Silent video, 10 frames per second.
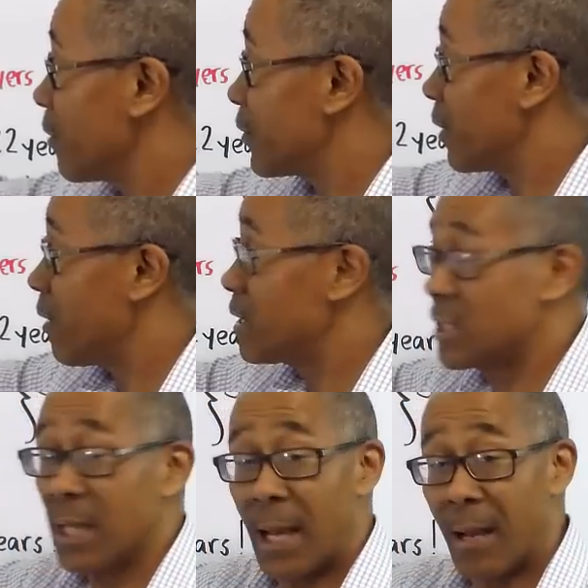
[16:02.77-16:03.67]
Their third
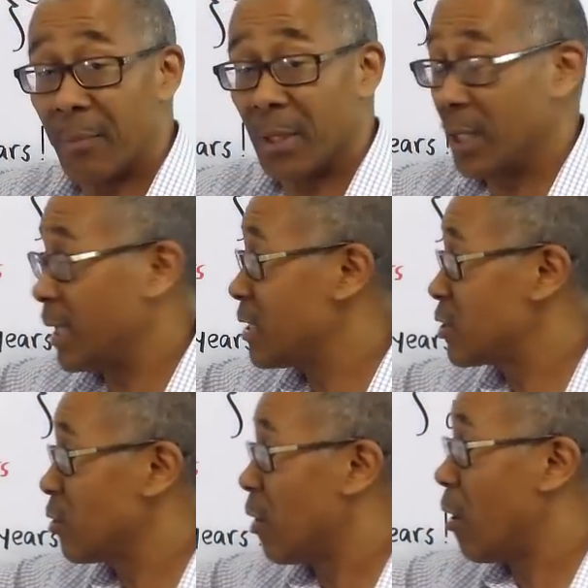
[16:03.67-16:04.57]
step
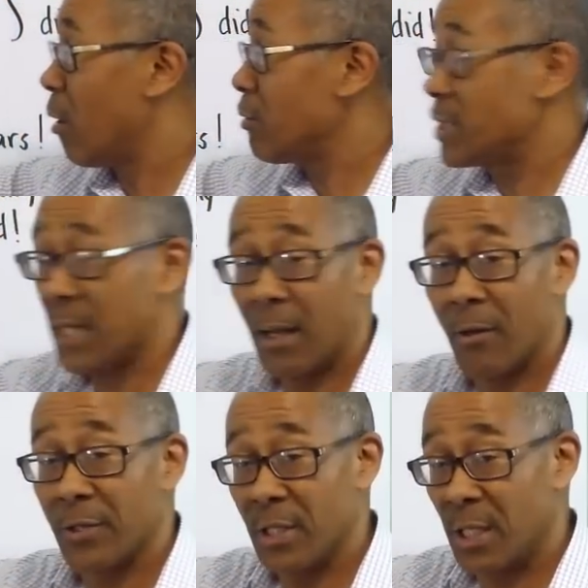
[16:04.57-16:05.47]
is to
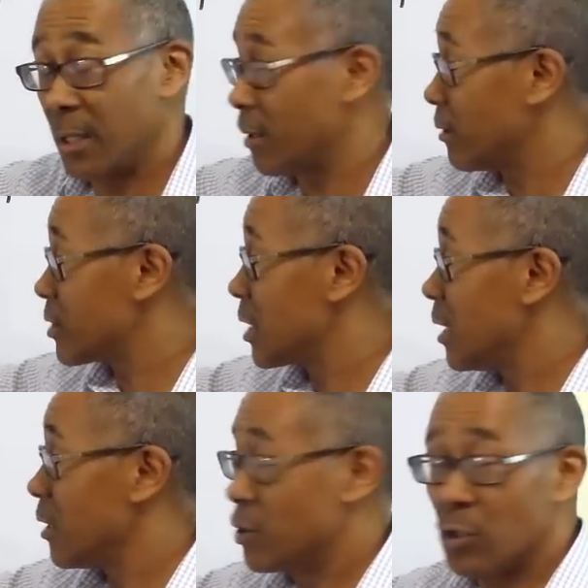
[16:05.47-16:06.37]
wholesale the
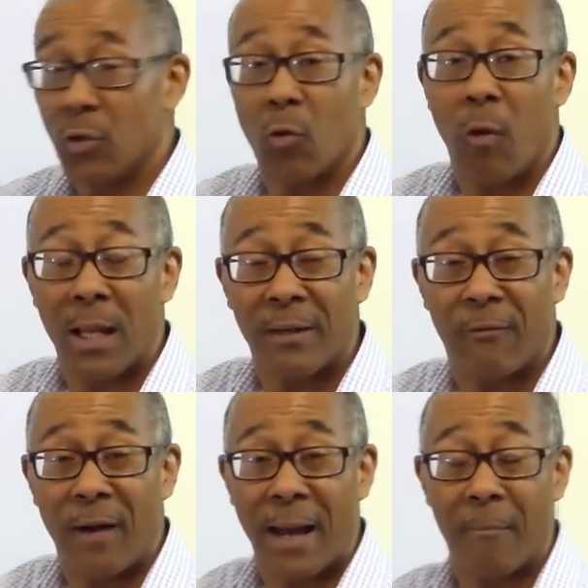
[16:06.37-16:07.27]
deals to
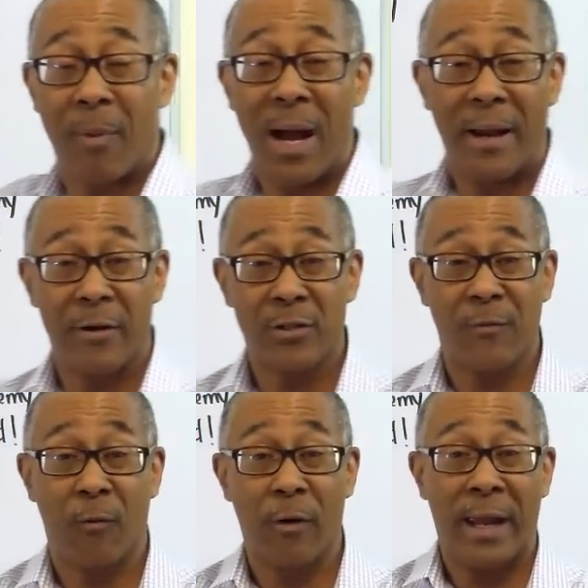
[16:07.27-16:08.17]
qualified
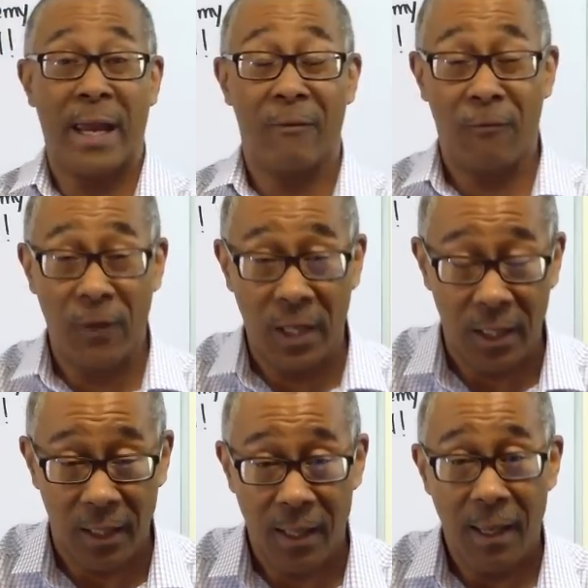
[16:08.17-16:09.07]
buyers for a
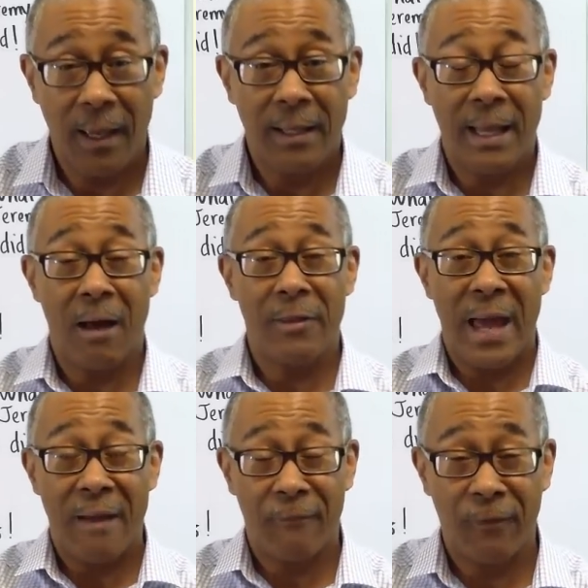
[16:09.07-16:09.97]
fee. Now
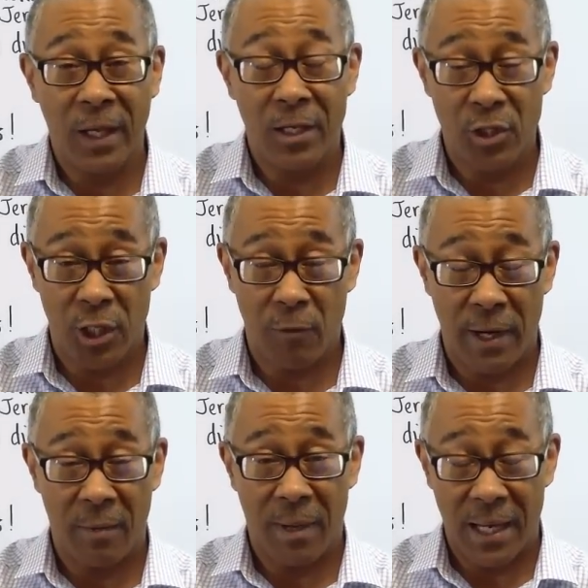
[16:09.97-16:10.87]
that fee
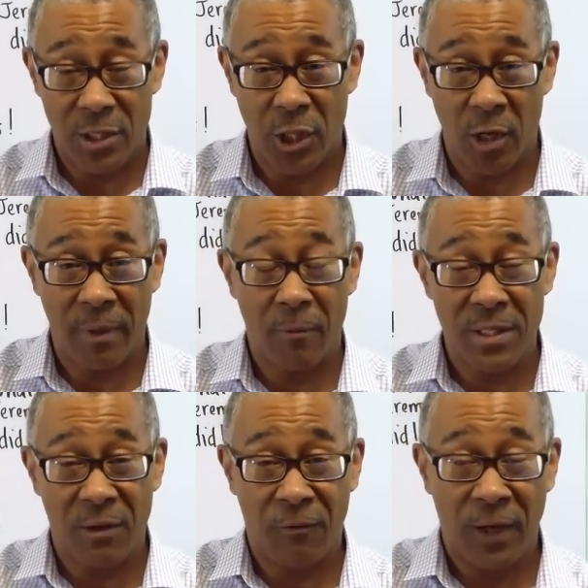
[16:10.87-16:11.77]
generated by Jeremy
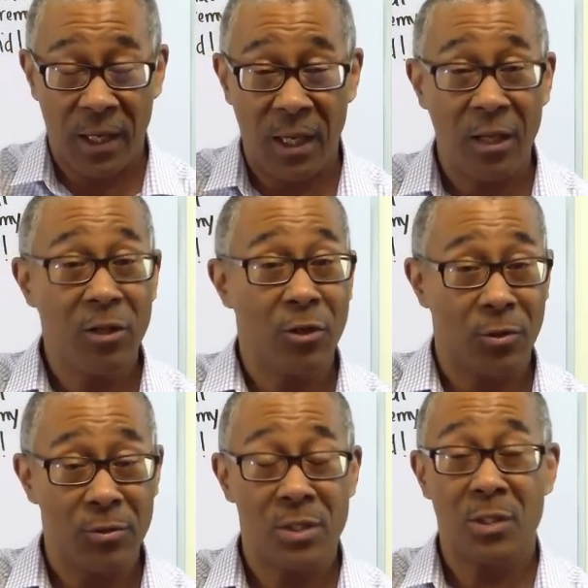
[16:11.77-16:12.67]
was the fee he
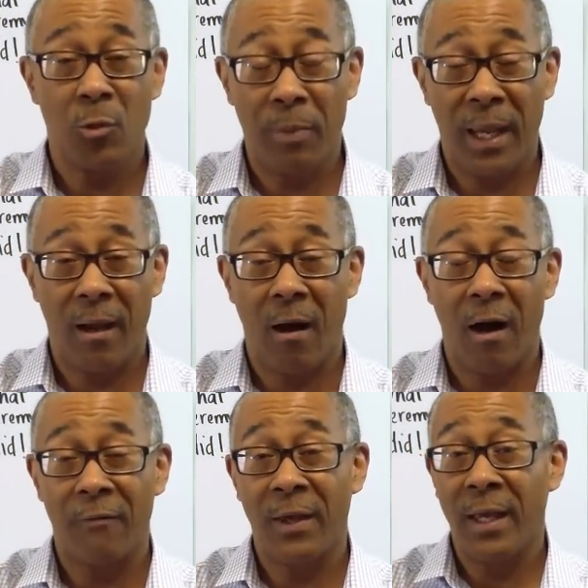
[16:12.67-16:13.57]
used to pay
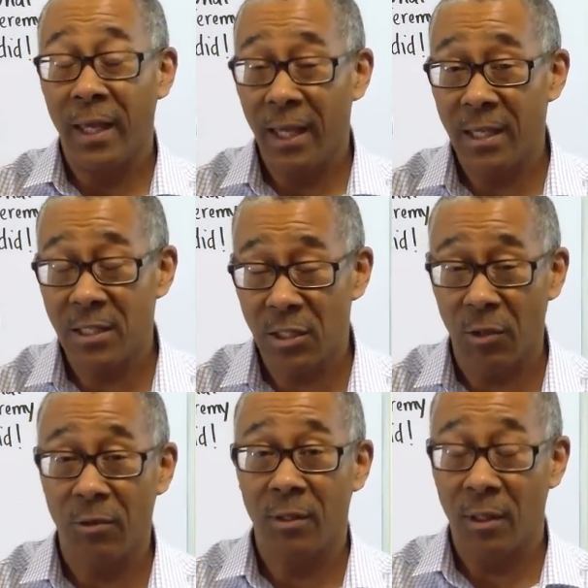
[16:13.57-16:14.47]
off his
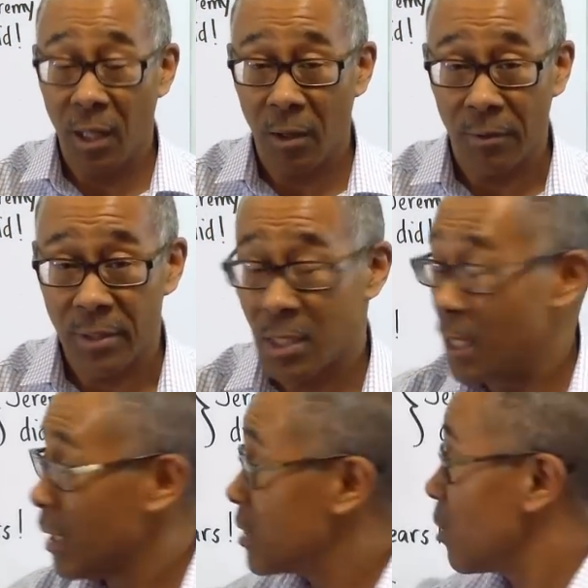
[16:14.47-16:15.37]
student
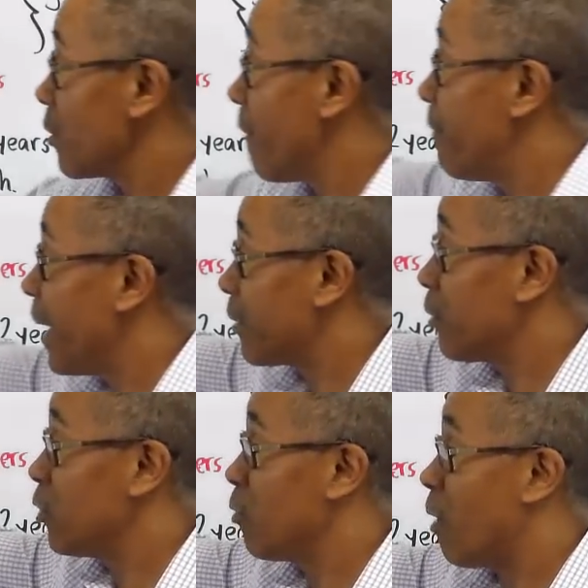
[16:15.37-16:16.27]
loans. So the
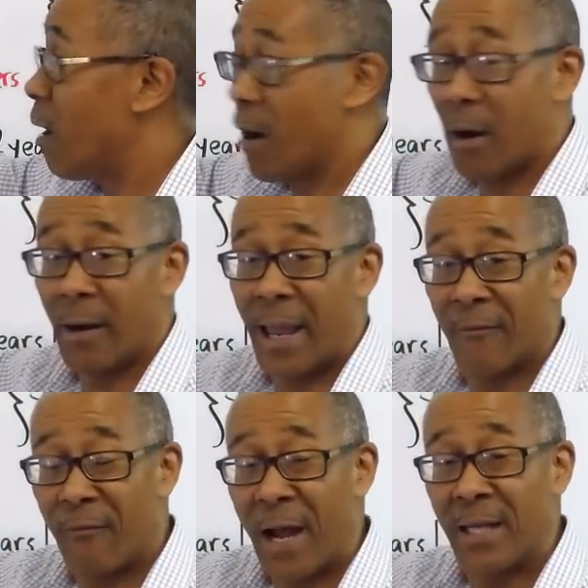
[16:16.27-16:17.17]
better you are
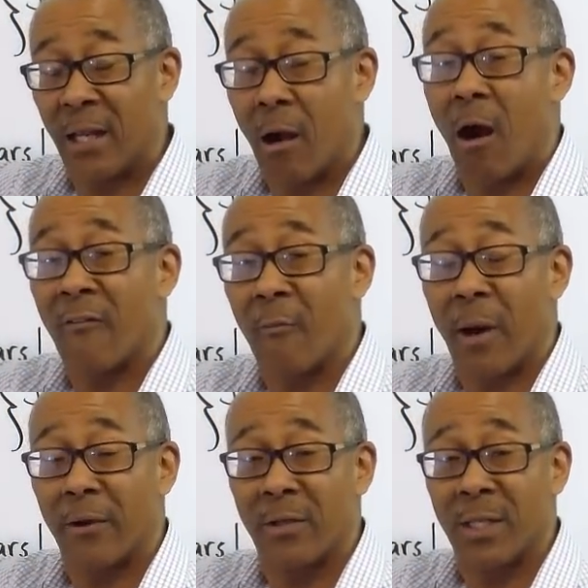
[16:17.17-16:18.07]
at finding
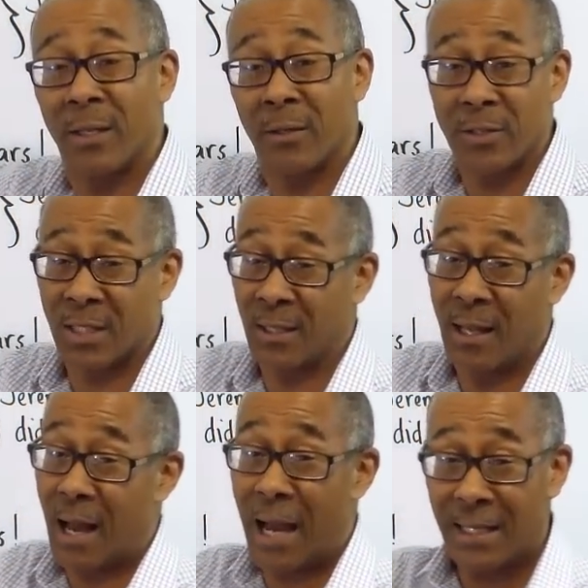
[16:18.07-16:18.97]
off-market deals,
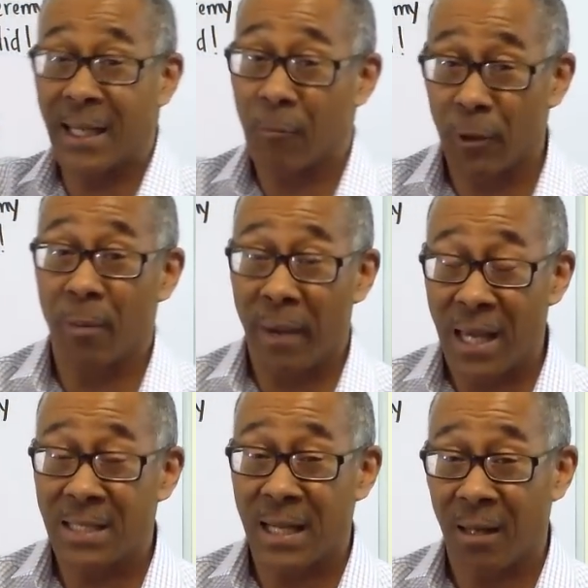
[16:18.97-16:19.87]
and I think we're the
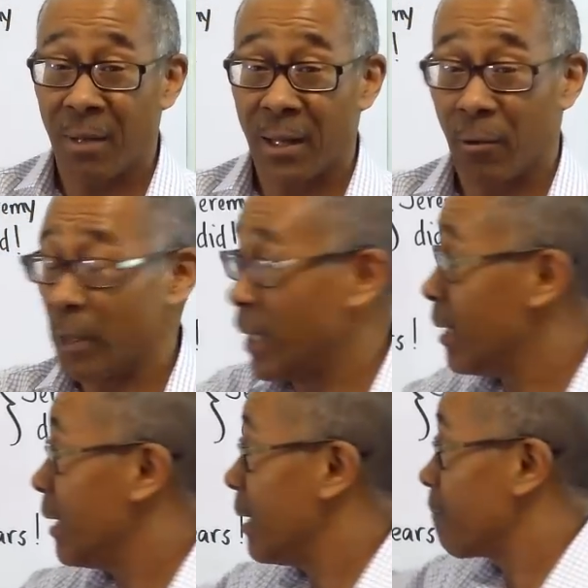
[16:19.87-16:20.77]
best at it, by the way,
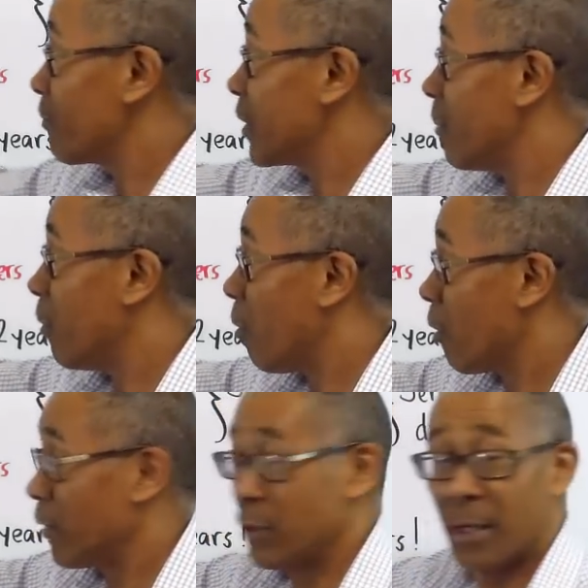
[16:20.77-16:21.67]
the
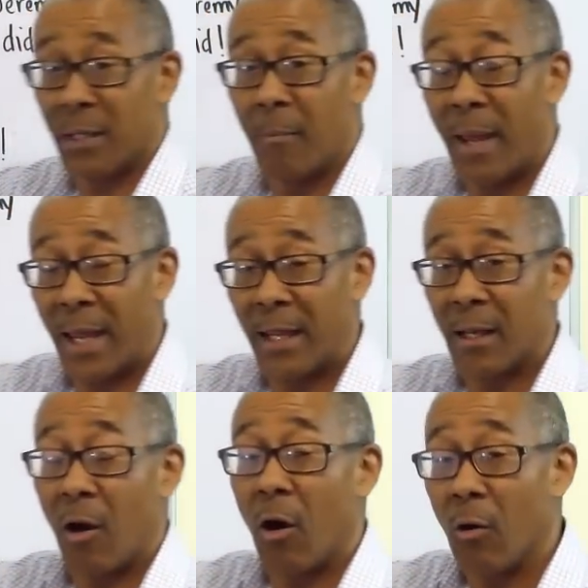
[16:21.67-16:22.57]
more you're going to
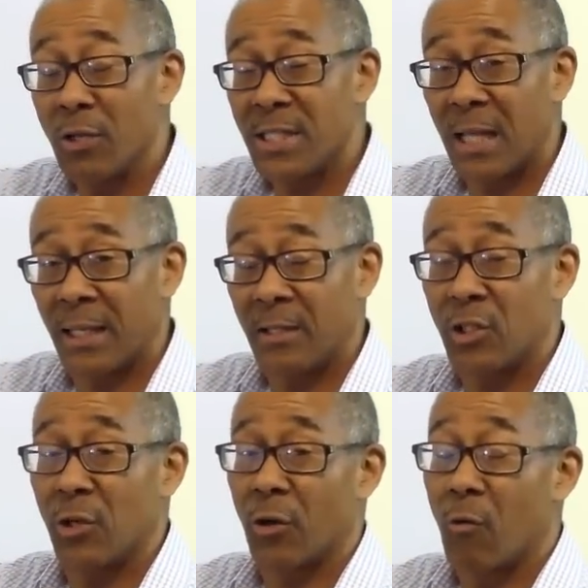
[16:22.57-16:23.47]
make
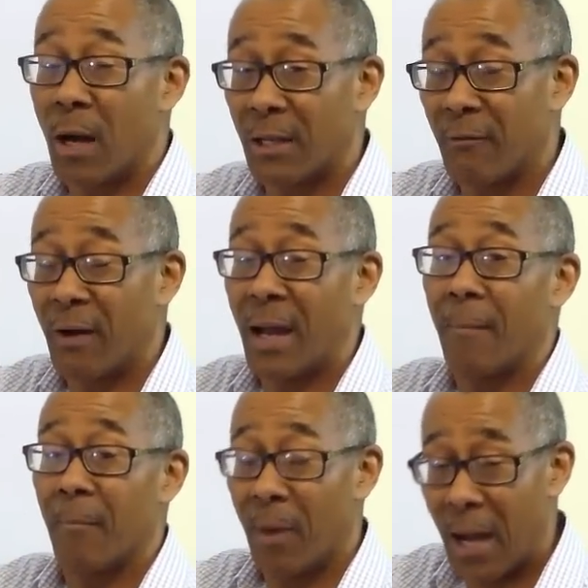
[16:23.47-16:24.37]
wholesaling to your
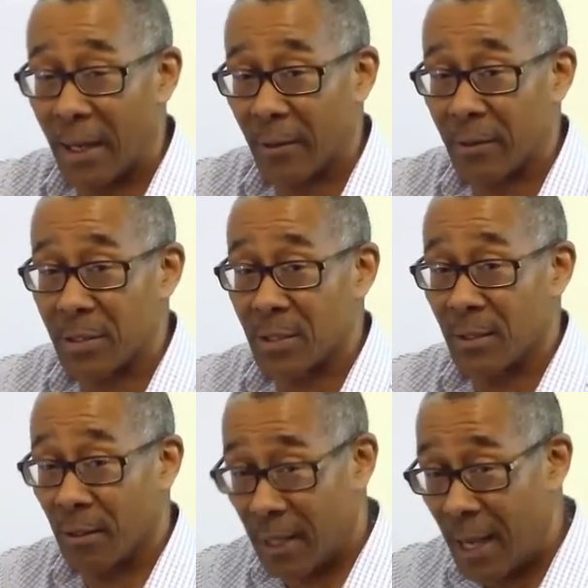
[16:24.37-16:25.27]
qualified
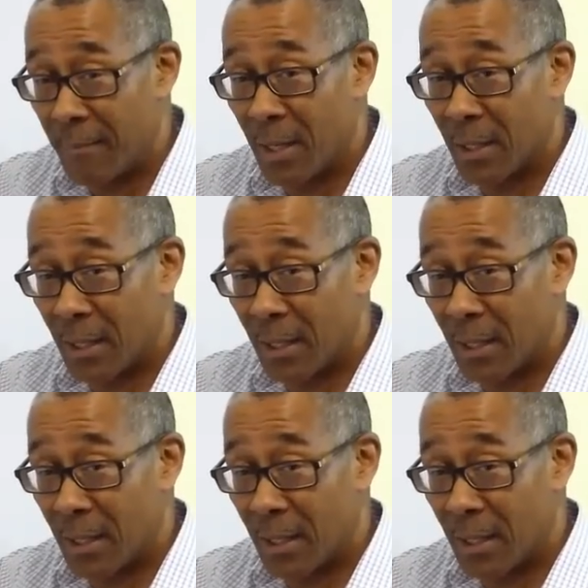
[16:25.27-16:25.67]
buyers. Okay?